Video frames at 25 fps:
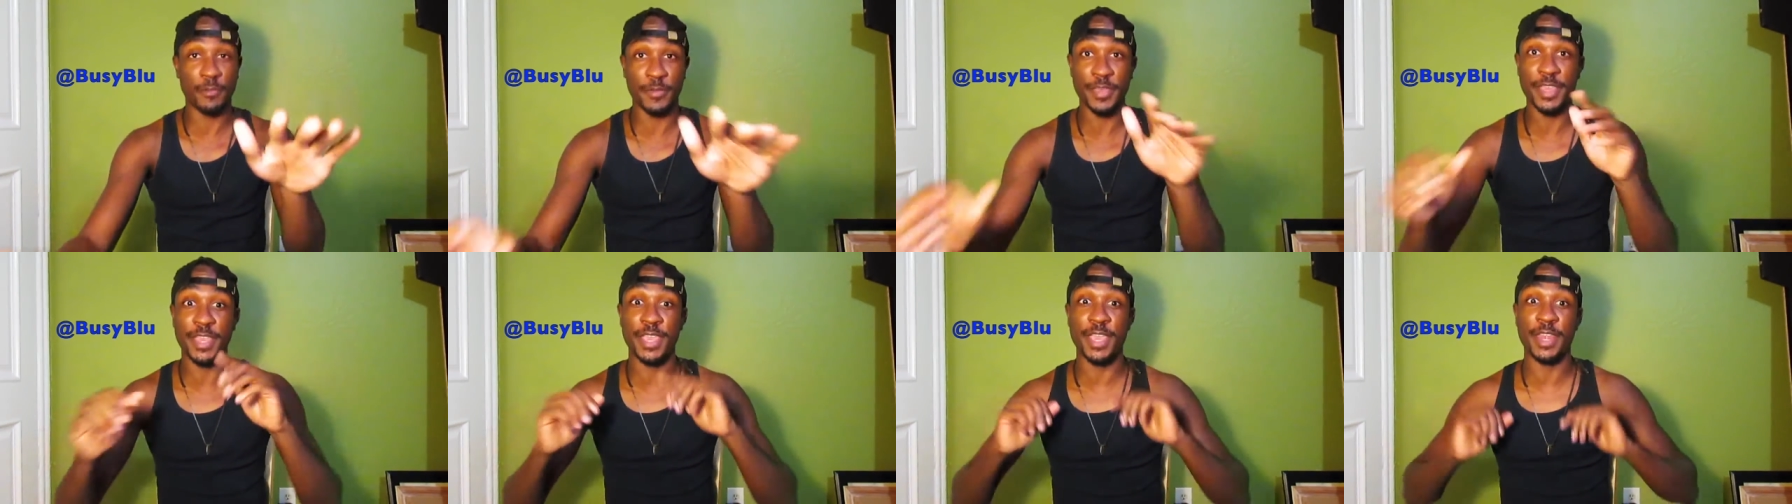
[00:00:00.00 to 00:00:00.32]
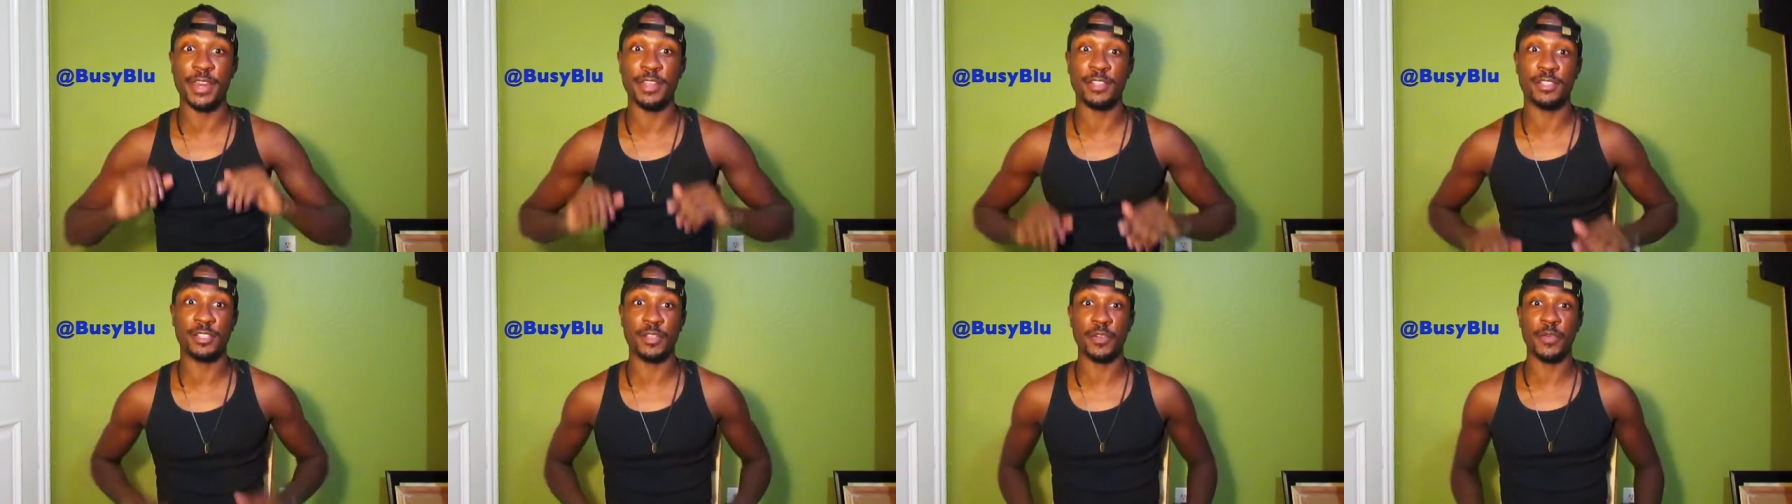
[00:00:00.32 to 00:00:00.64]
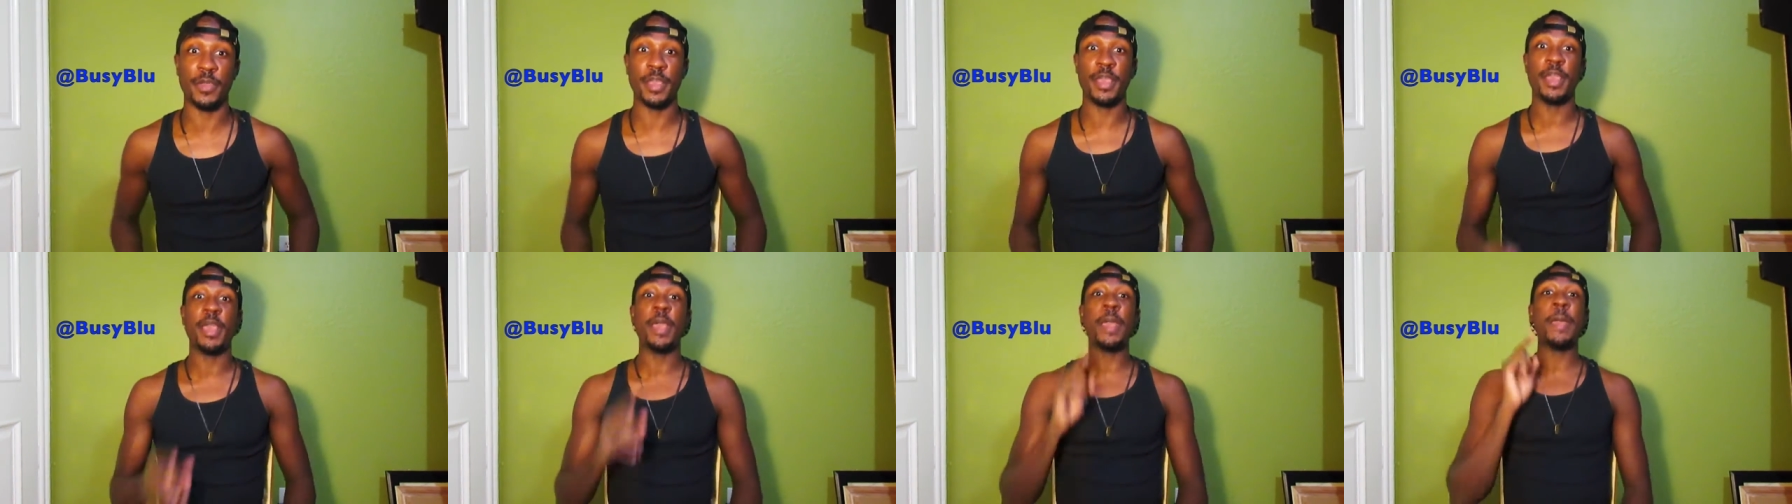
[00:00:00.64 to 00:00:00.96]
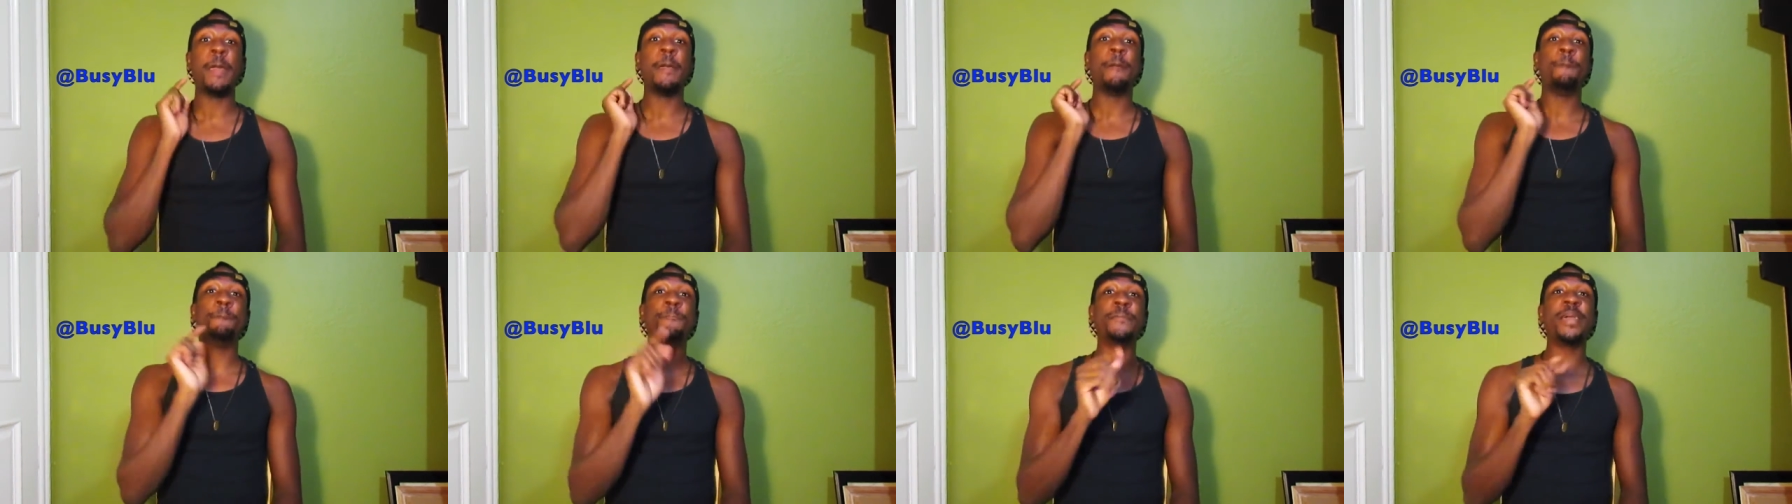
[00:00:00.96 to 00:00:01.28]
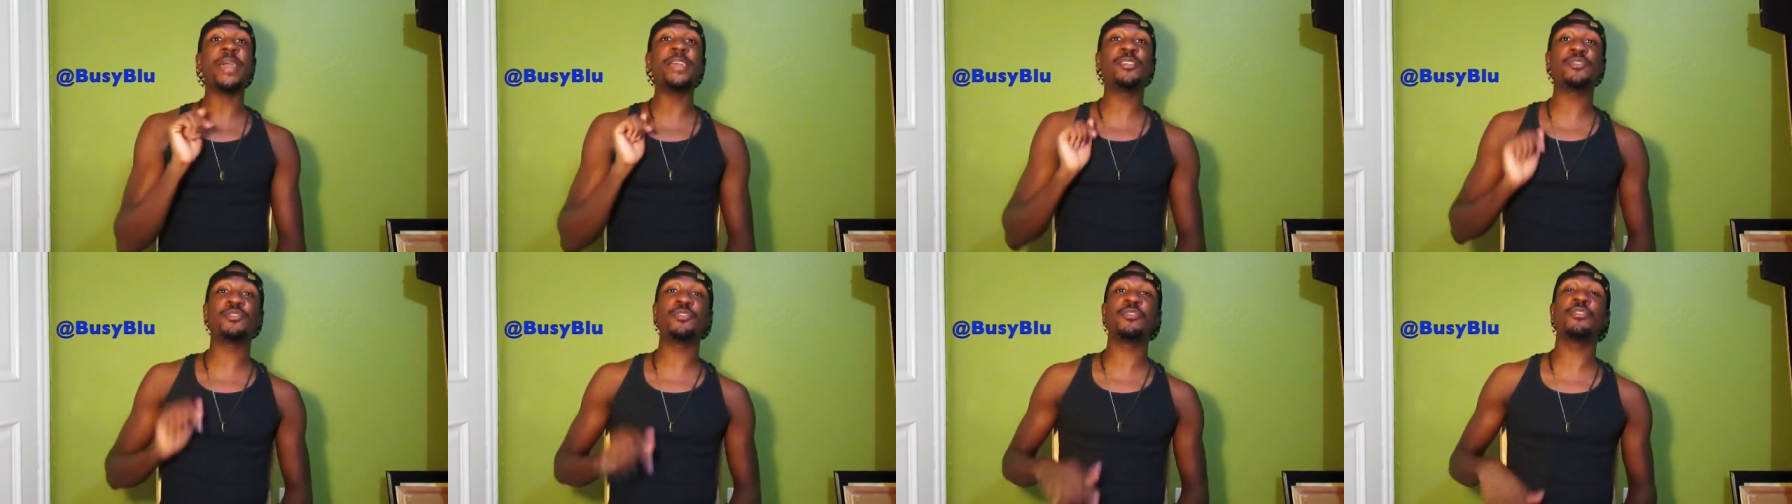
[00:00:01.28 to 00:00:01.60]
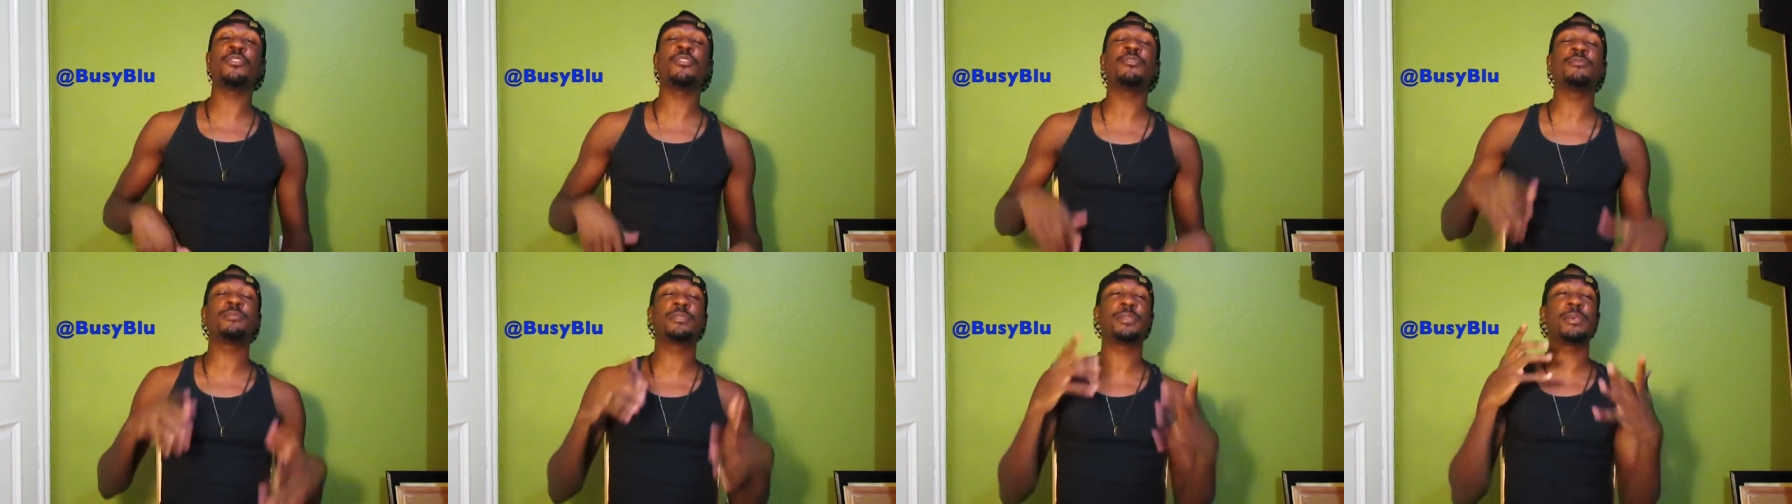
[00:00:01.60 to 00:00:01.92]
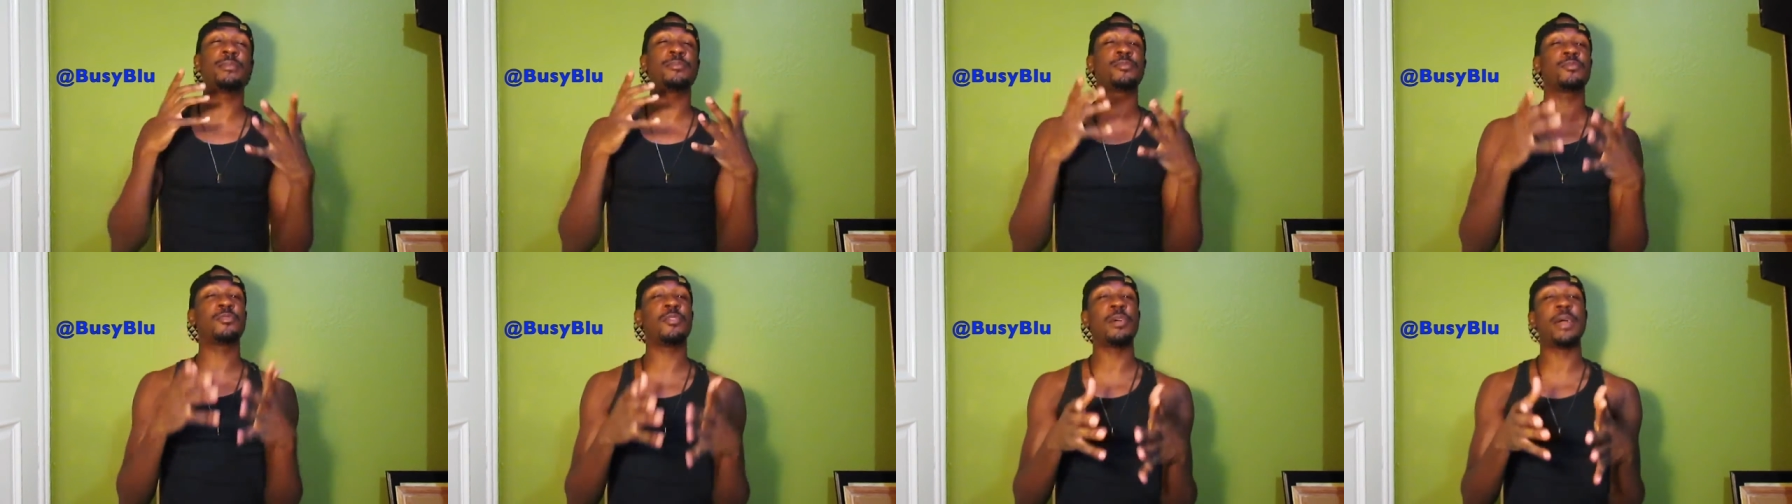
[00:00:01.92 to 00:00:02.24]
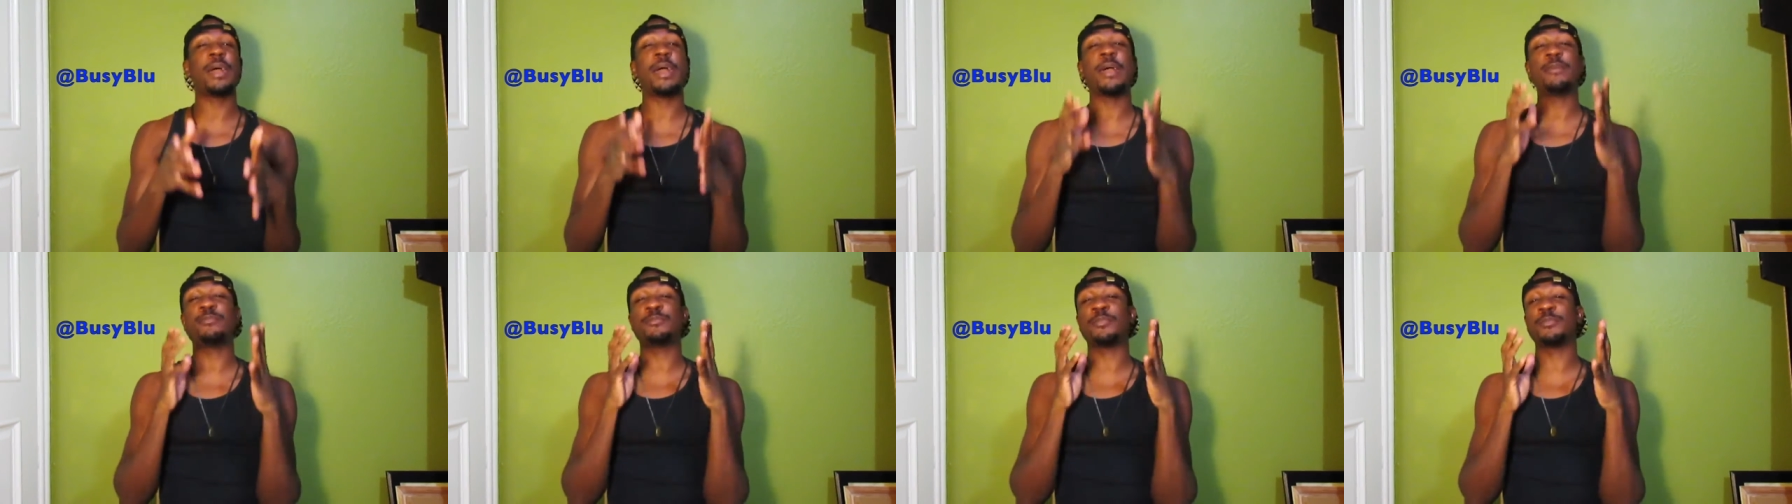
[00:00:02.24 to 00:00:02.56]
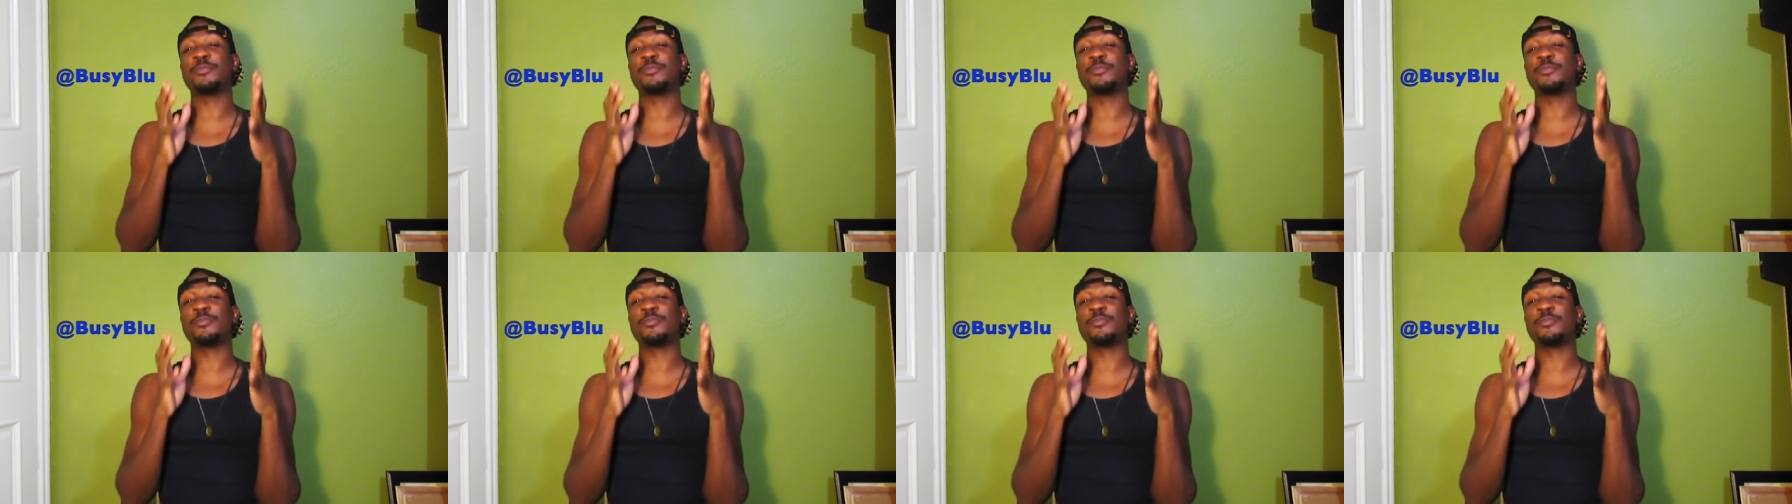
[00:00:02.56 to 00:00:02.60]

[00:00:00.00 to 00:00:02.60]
get into it, make sure you subscribe.